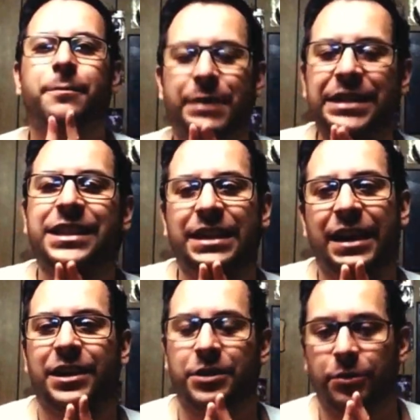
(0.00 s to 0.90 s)
best thing I
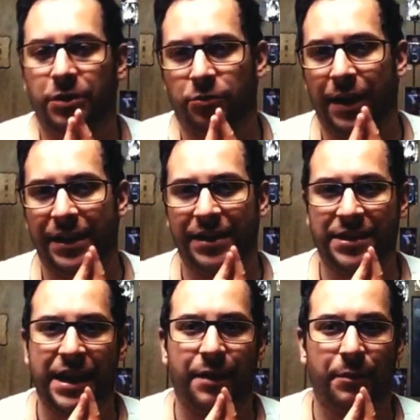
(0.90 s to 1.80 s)
can do is rate this
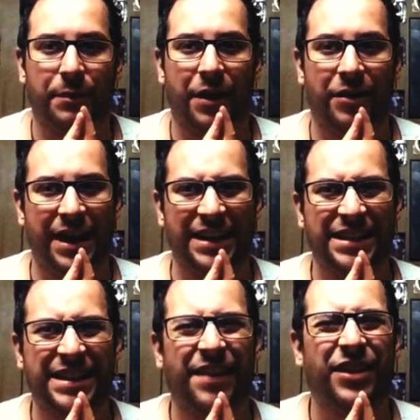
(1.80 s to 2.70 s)
game about a
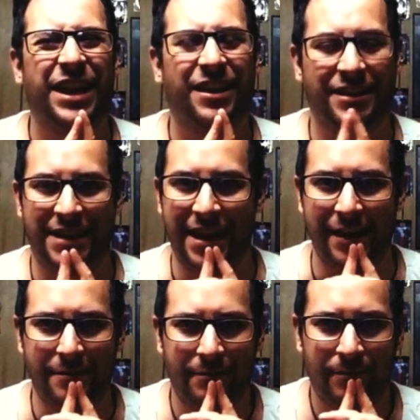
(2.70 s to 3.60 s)
7 out of 10.